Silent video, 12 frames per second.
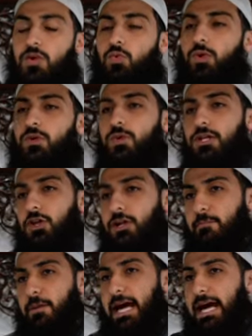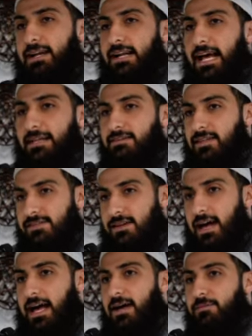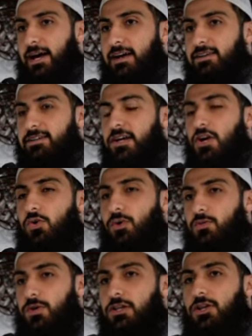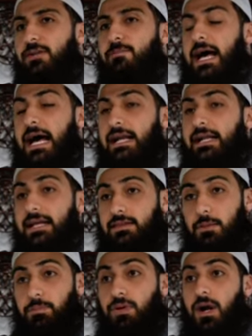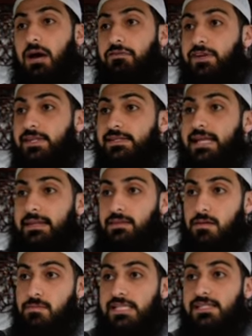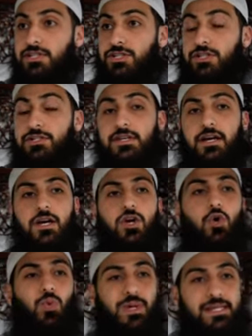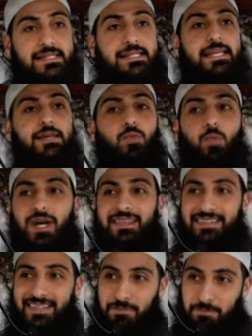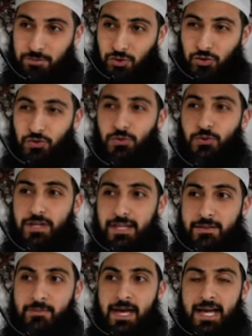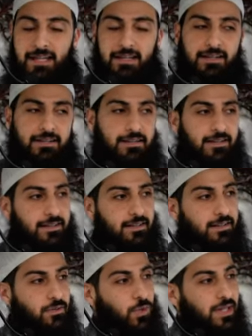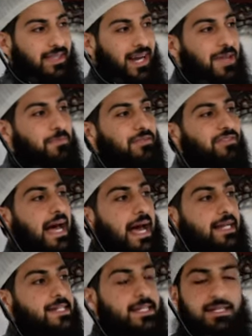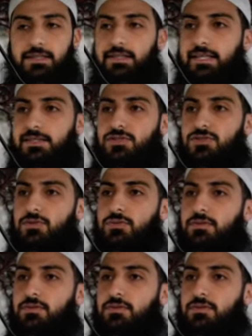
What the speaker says: When we look back at the Sahaba, when we look back at the prophets, at the messengers, we see what true iman, what type of action it leads to.